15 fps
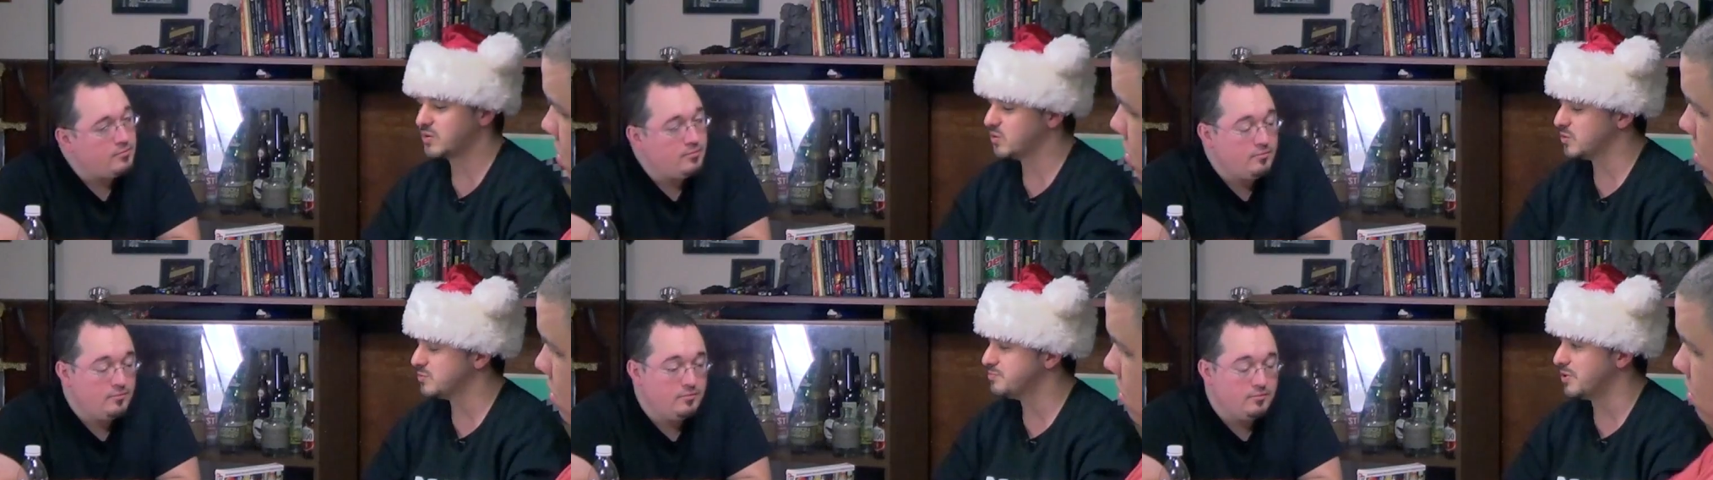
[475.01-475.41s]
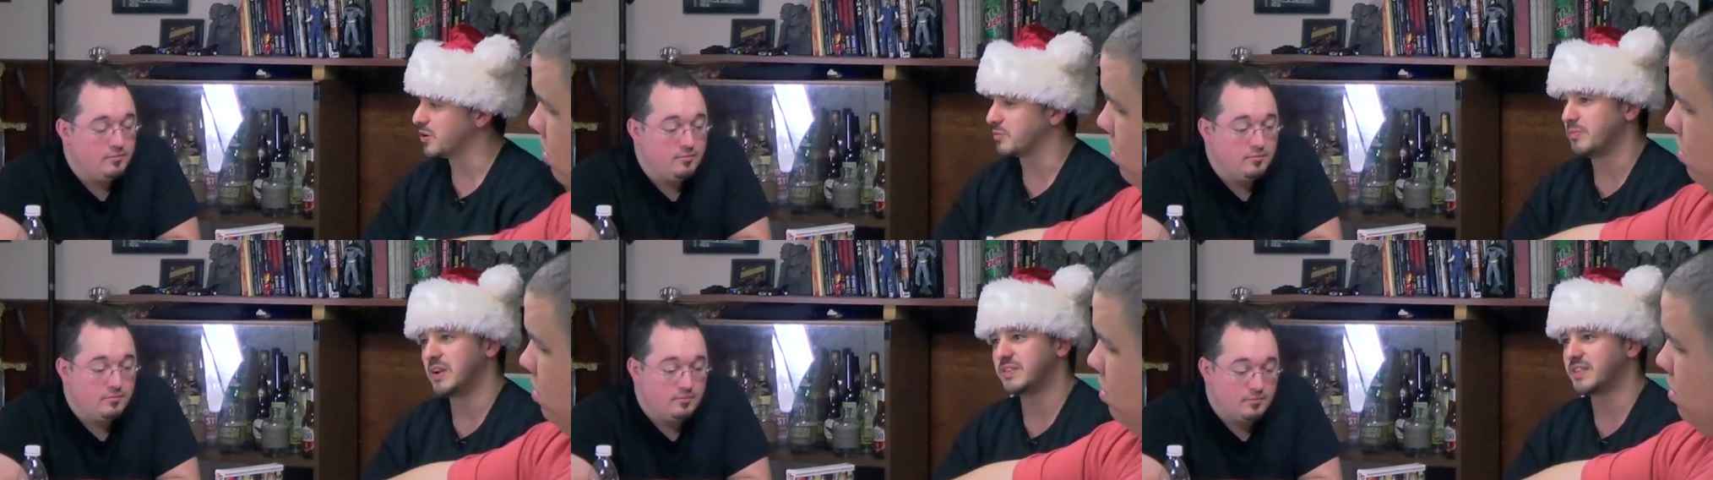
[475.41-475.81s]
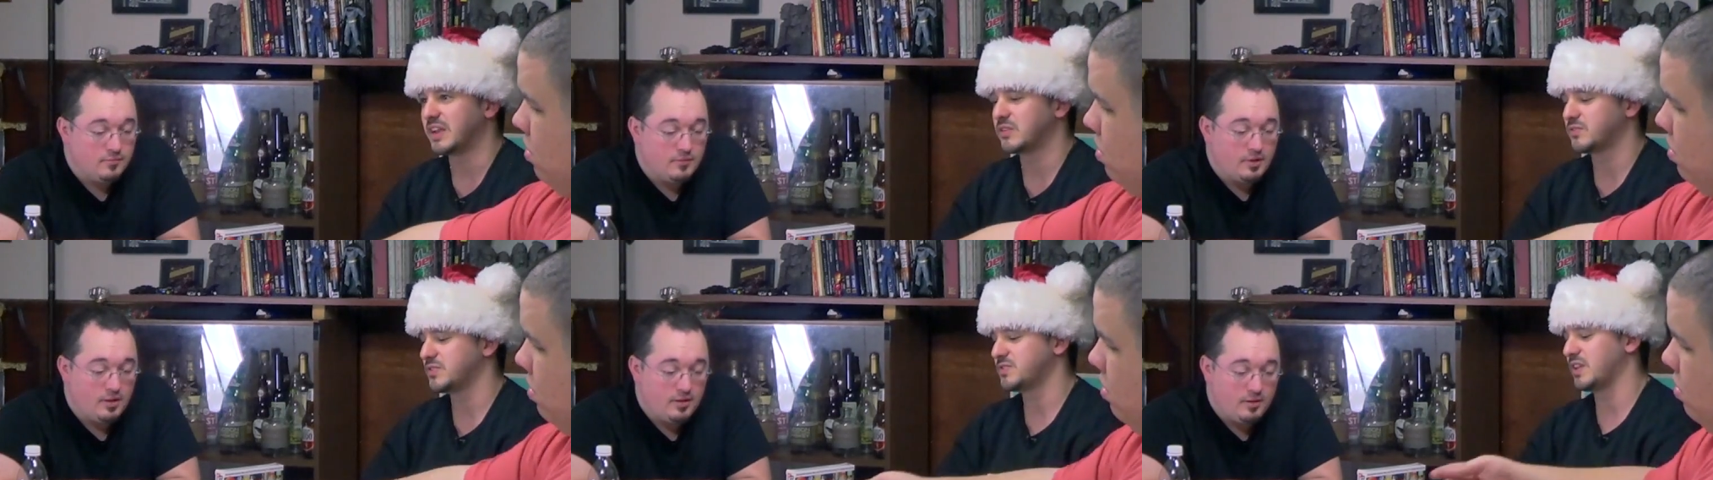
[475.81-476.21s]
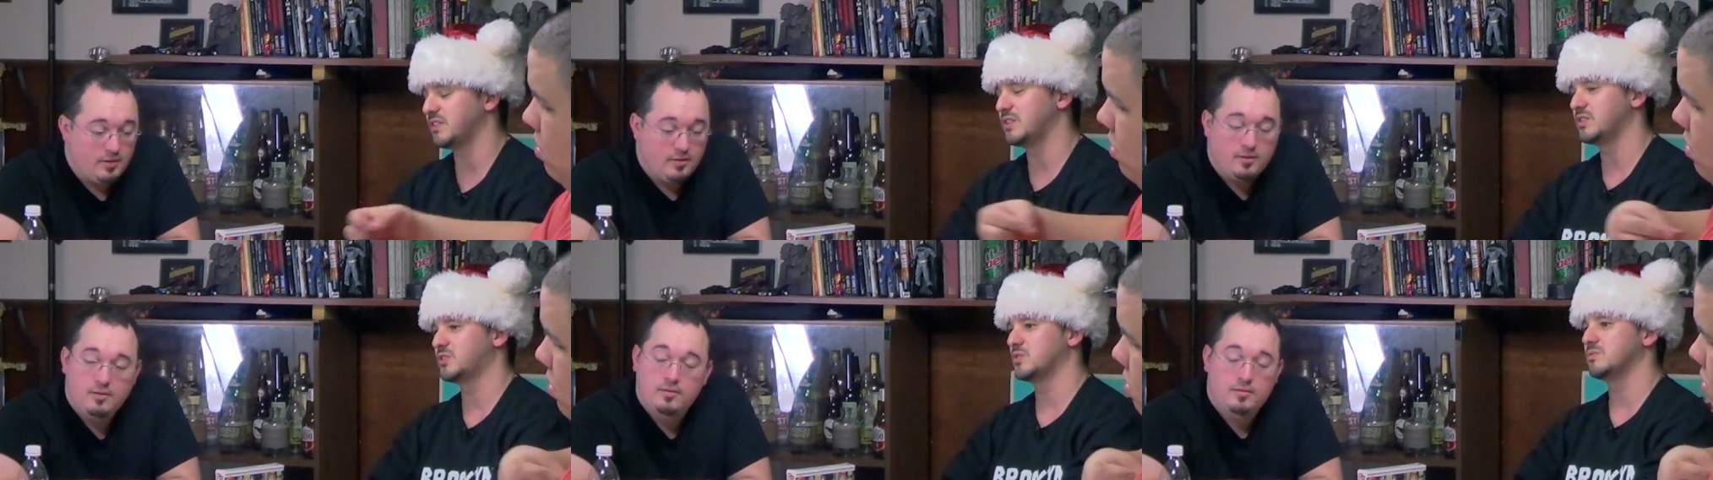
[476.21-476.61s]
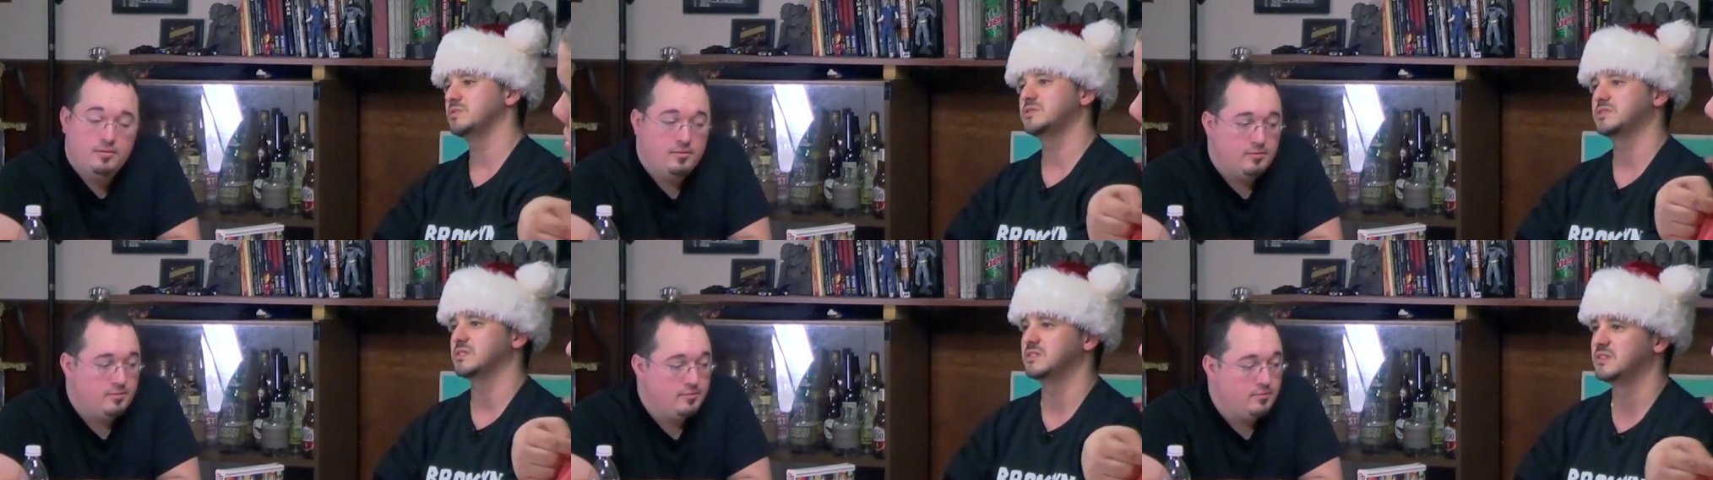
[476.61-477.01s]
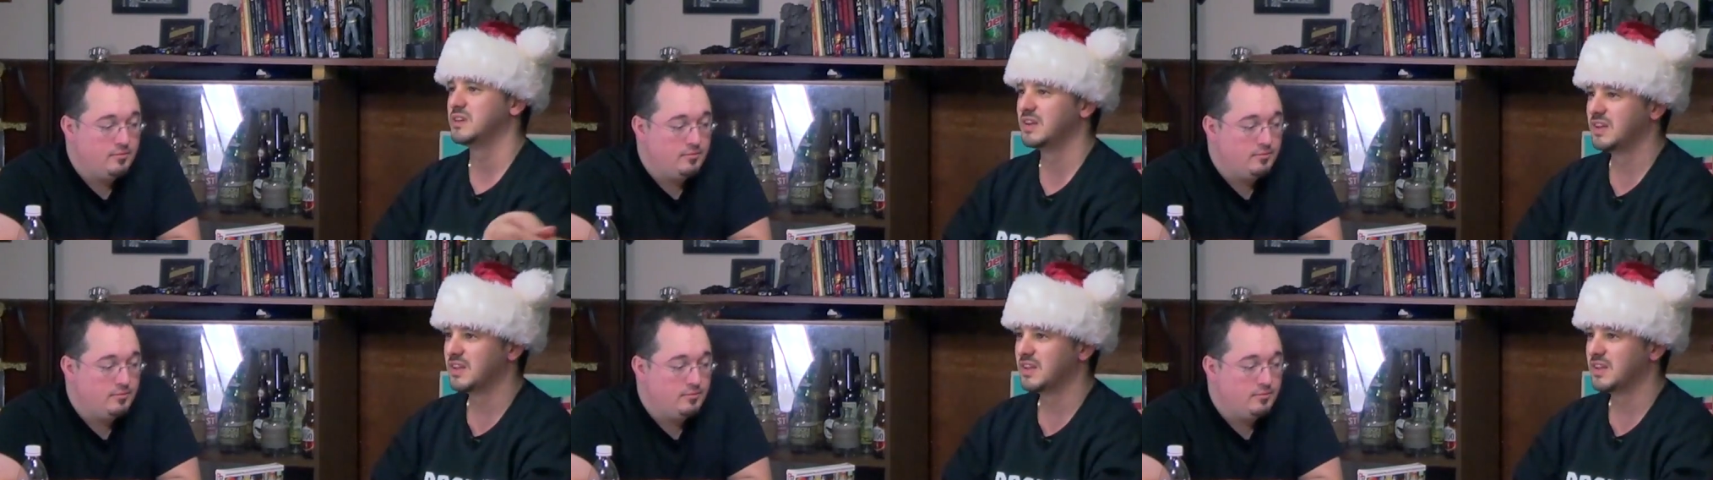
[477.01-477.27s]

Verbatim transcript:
Speaker 1: cool book, man. Thanks for sending it to us, and